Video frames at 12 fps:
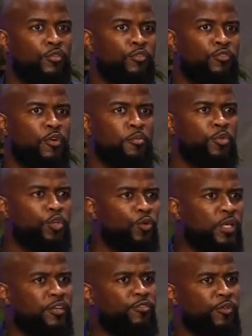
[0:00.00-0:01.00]
from
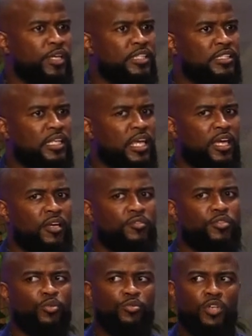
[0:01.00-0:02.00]
newly freed
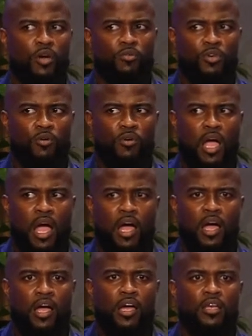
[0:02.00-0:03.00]
slaves who don't know
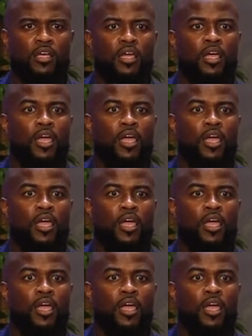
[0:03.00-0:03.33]
God.